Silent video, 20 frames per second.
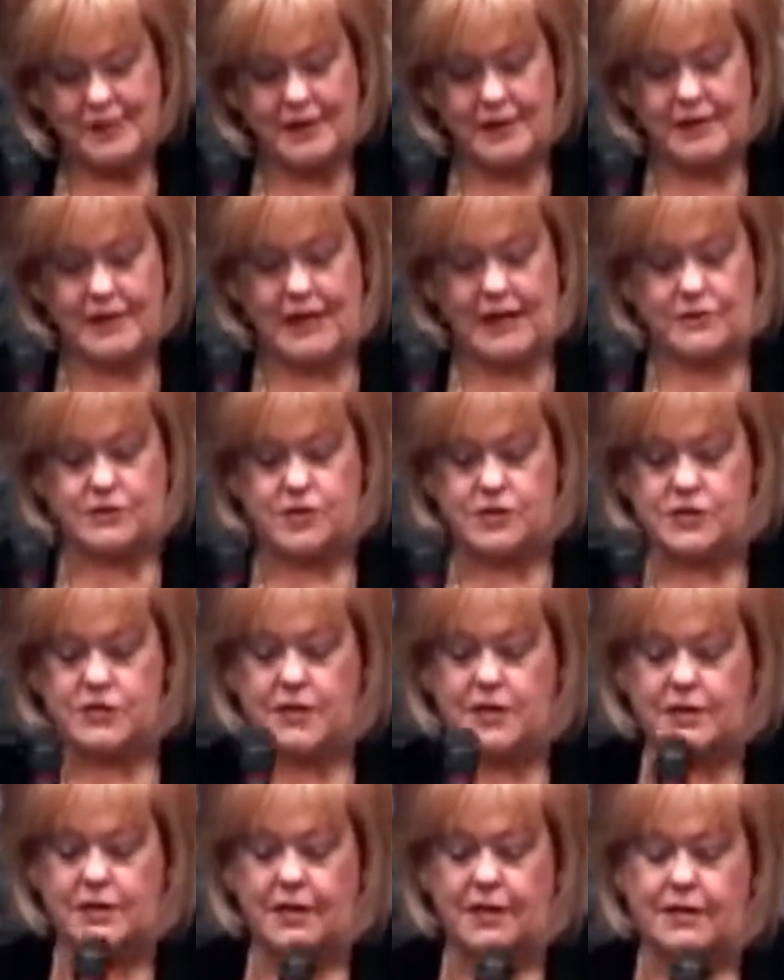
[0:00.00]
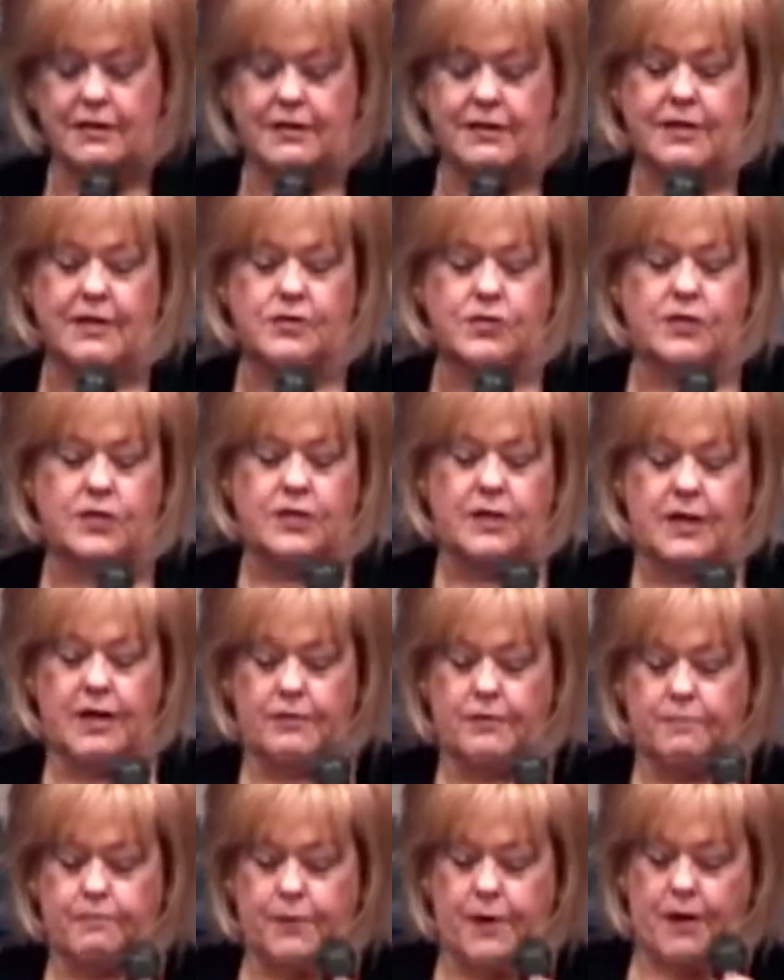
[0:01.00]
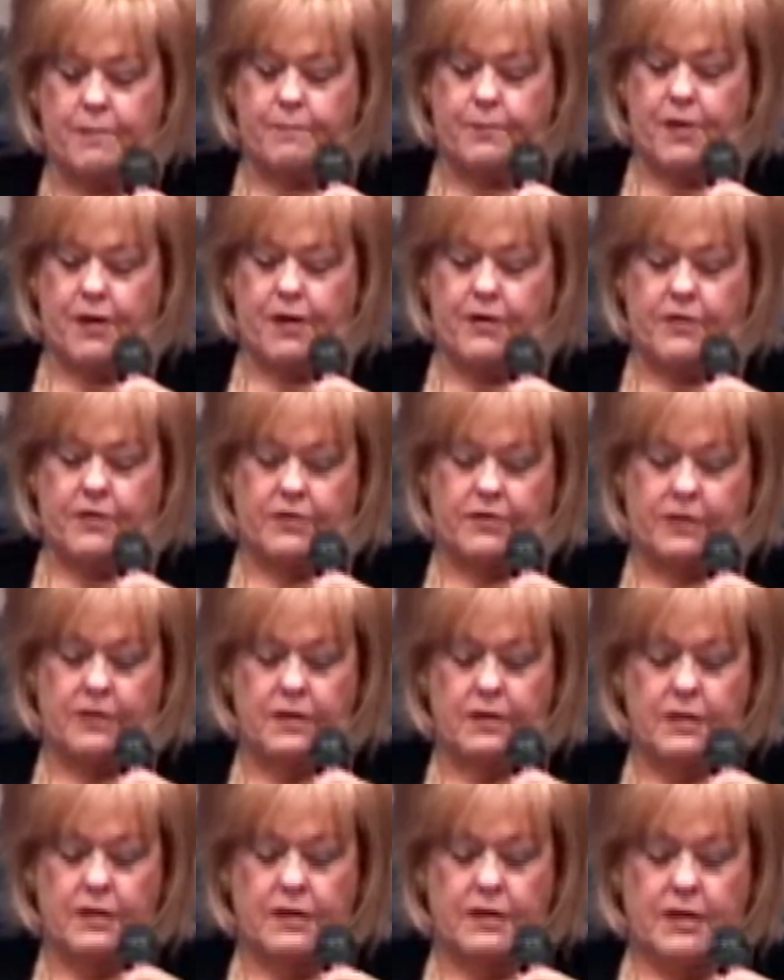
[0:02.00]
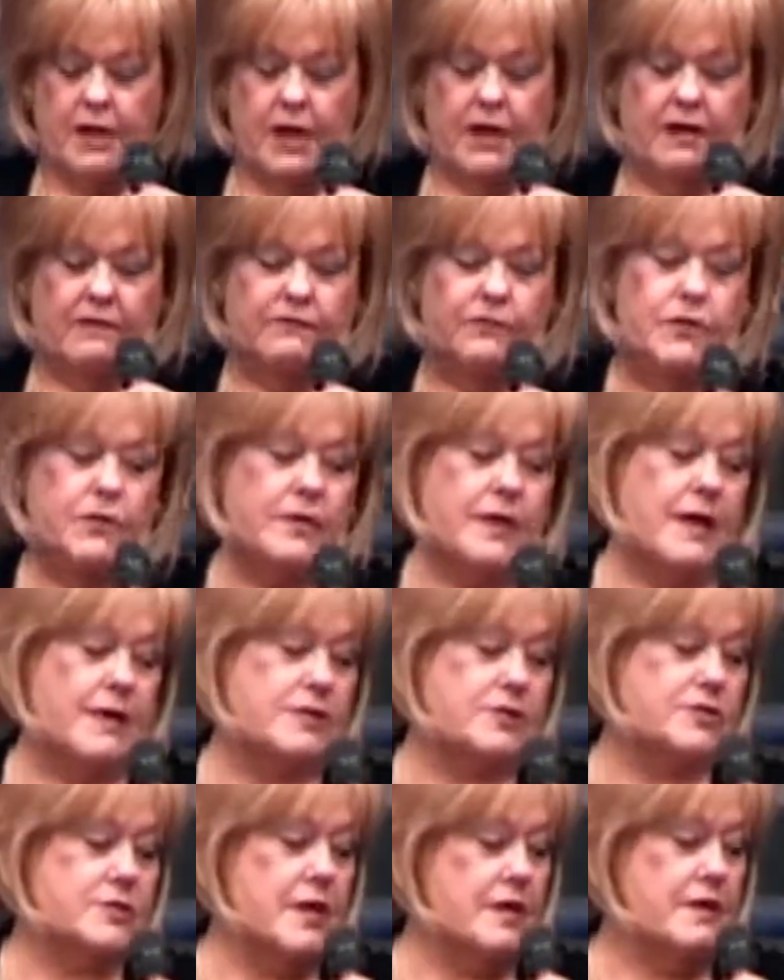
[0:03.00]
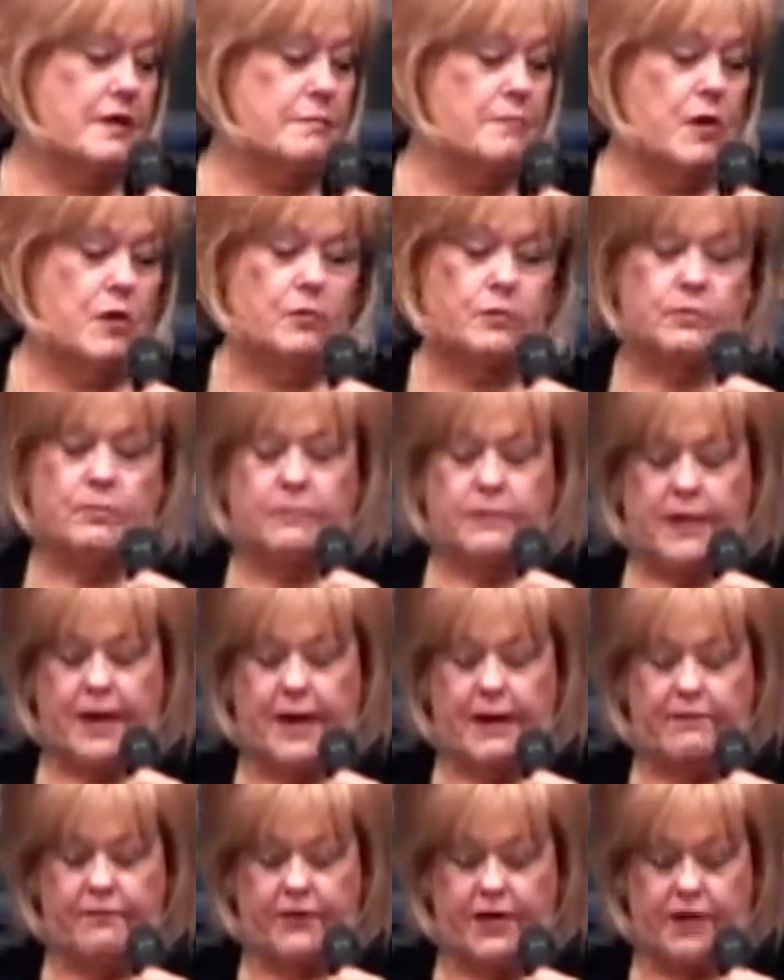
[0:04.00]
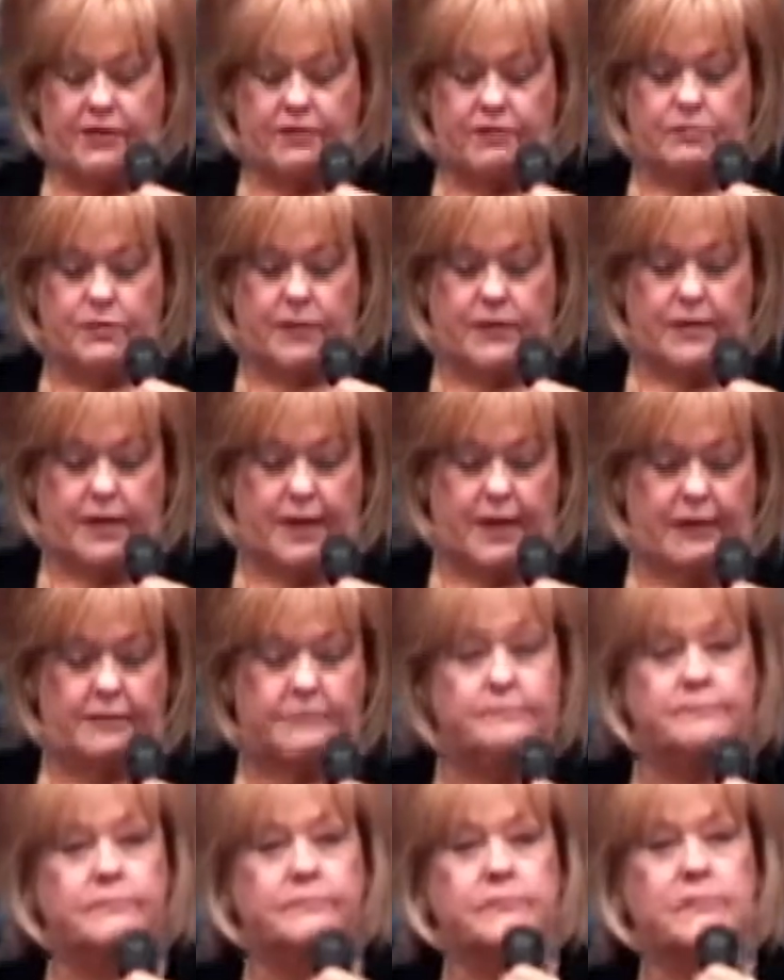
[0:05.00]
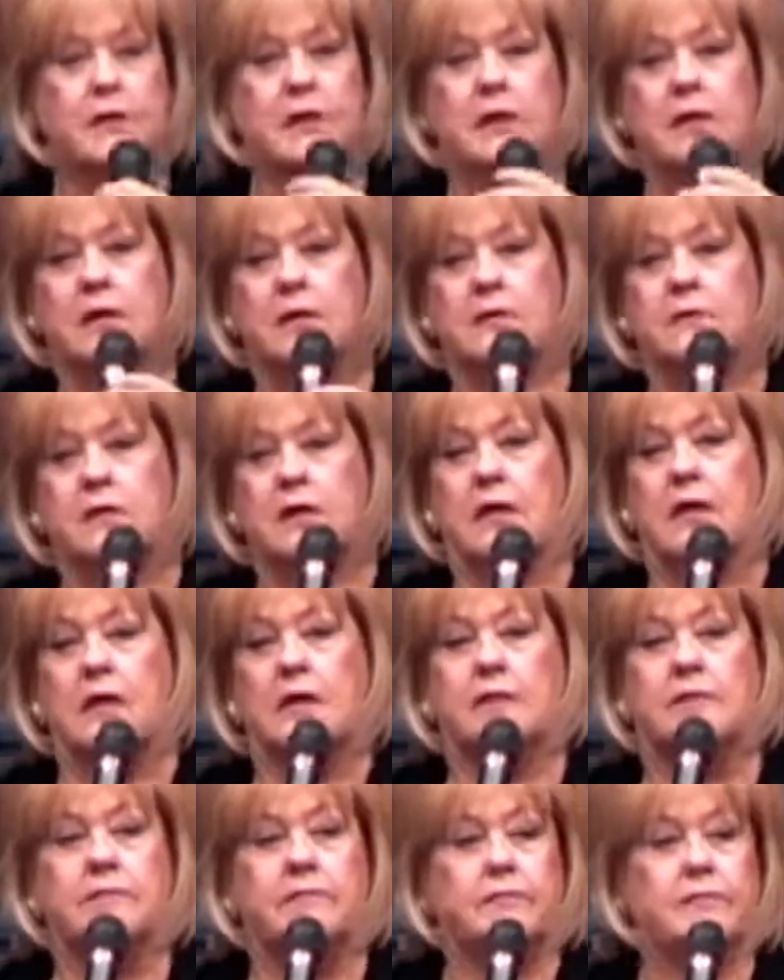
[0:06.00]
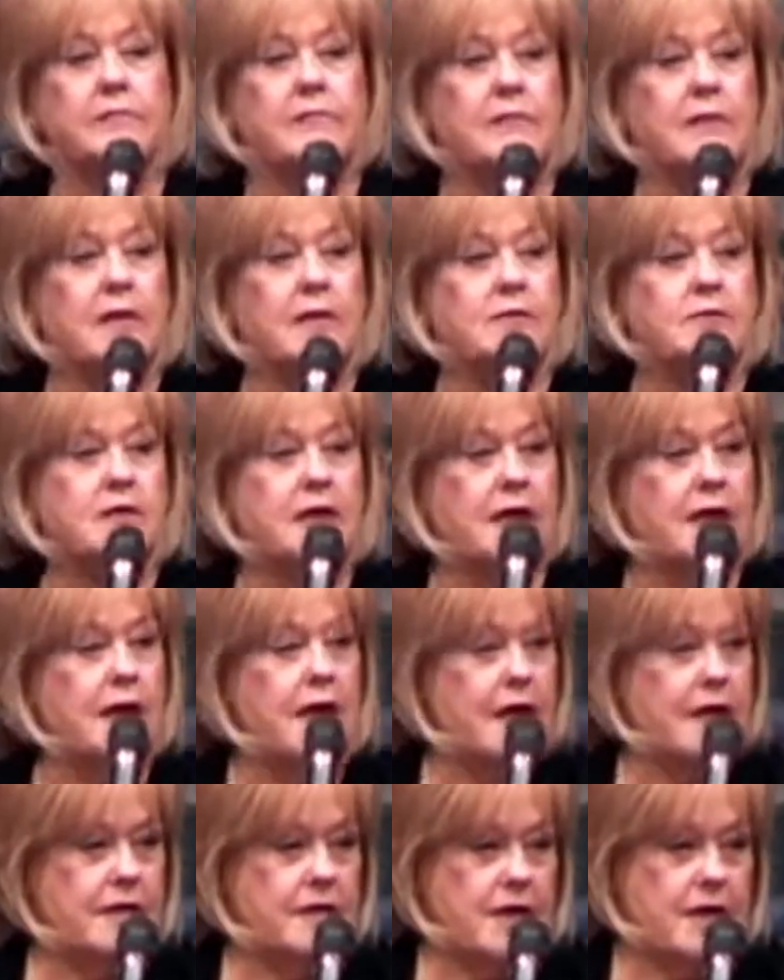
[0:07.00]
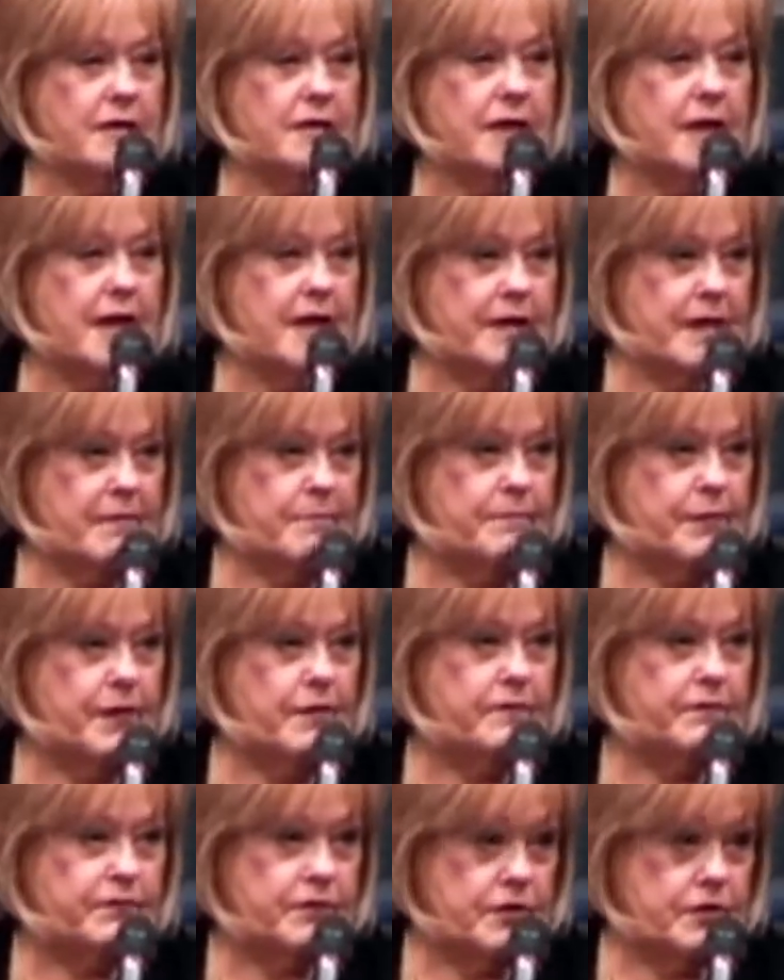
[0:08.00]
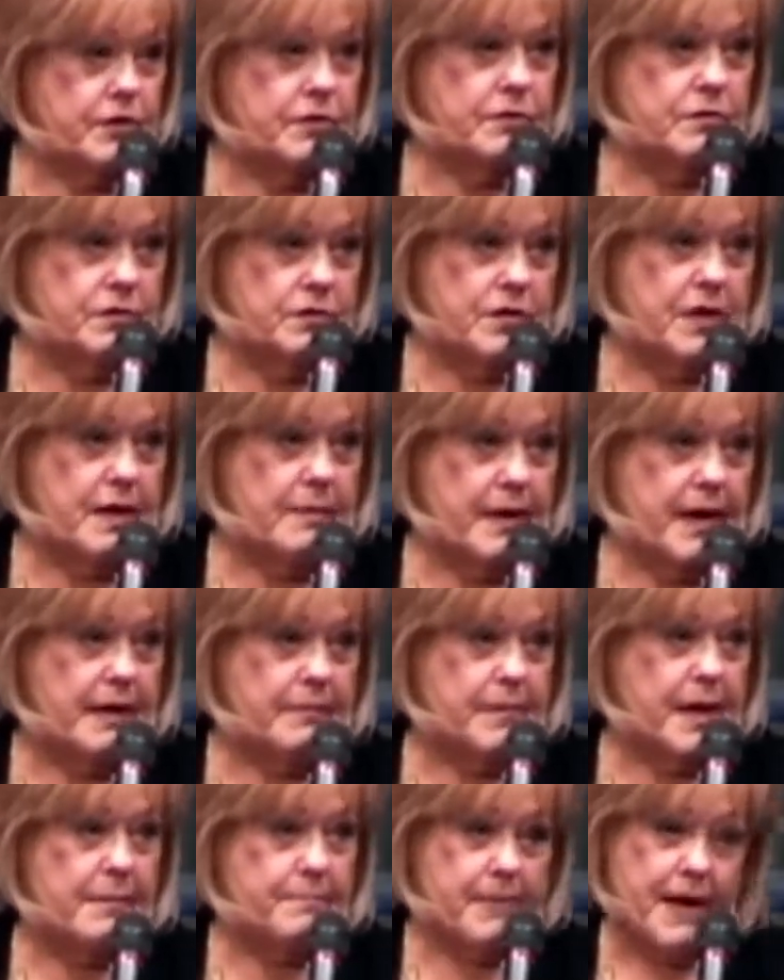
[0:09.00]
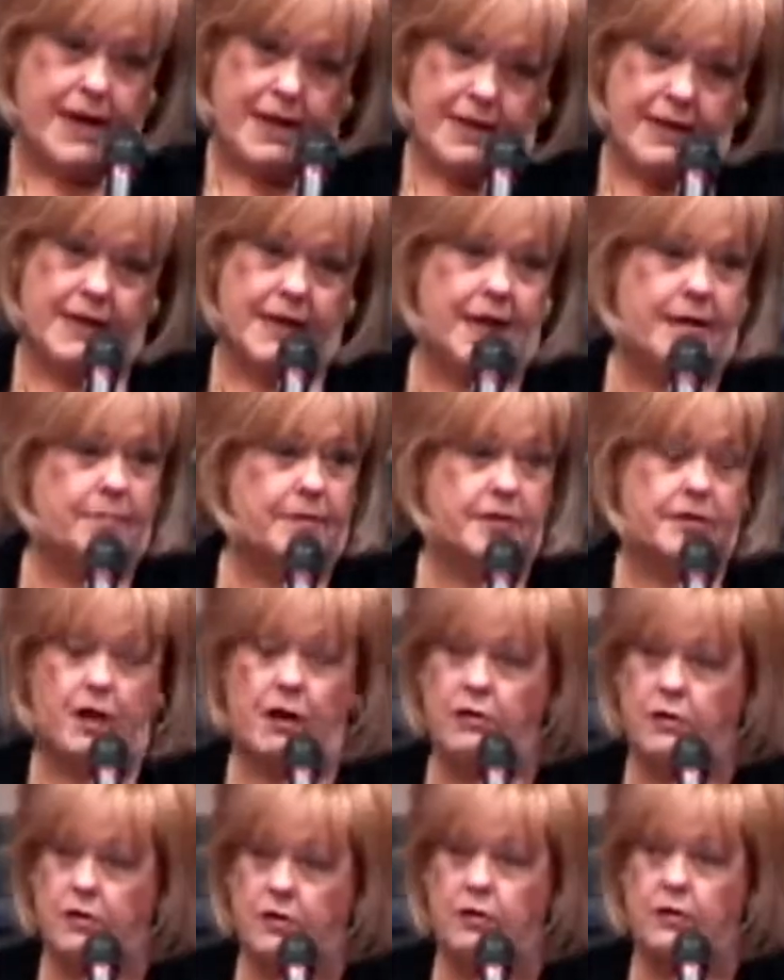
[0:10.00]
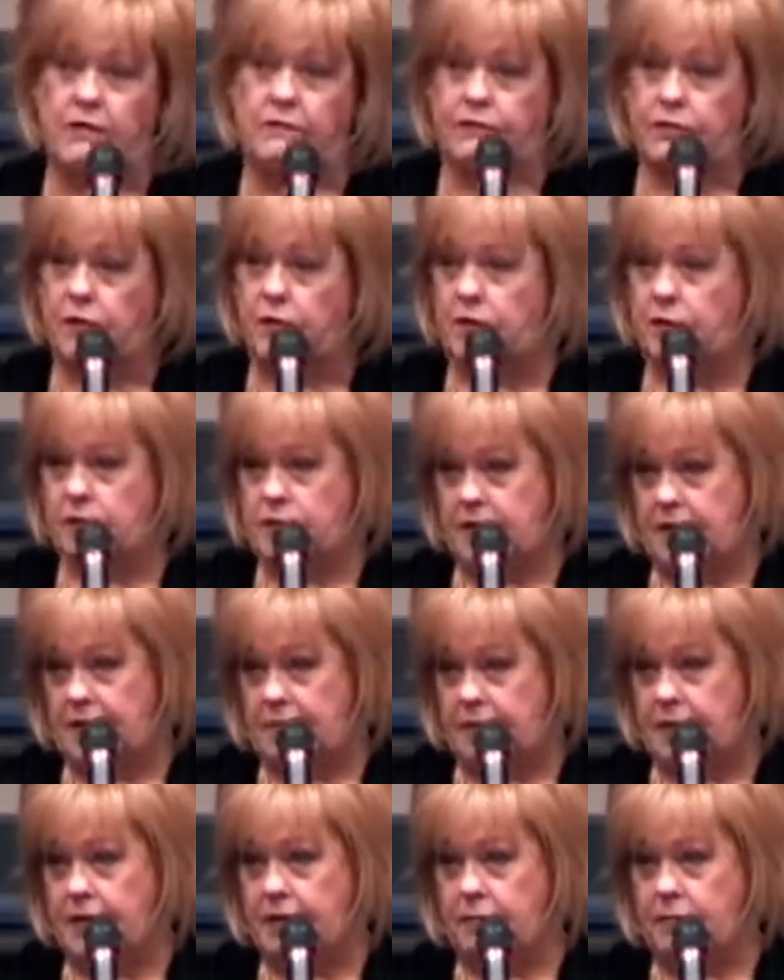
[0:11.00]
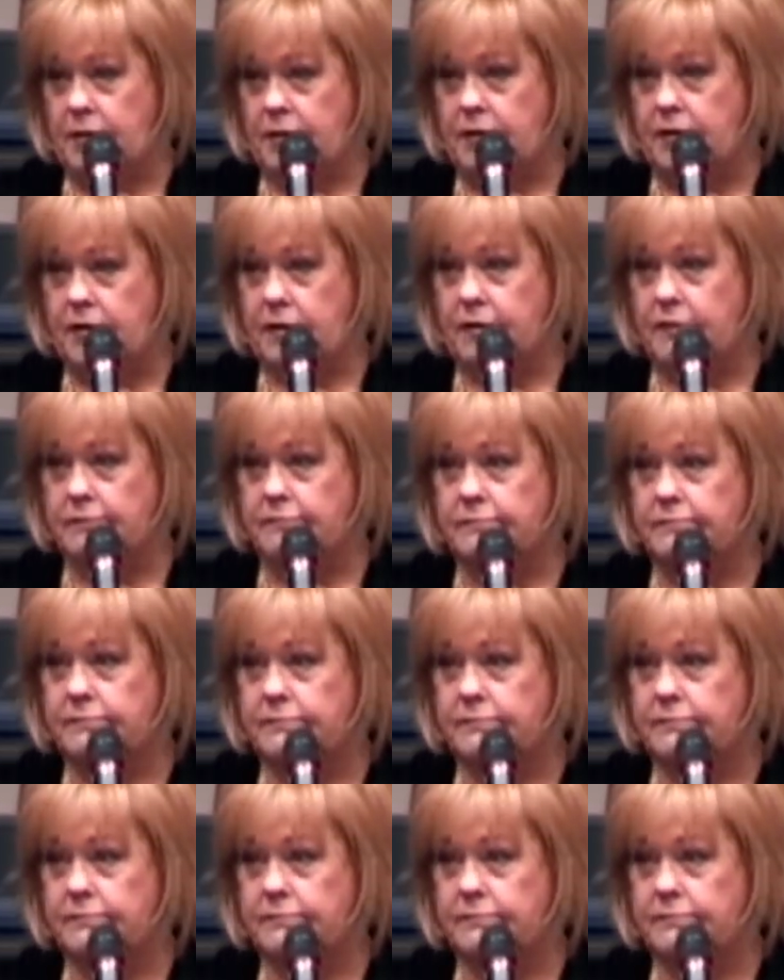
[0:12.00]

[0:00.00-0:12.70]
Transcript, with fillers: Yeah, just get the, get you another prayer partner, and if you can't sit them, hold them down. The other one can. Say, say, hey, young, and I gave birth to you. You came out of my body, and I'll be doggone if you're going to tell me what to do.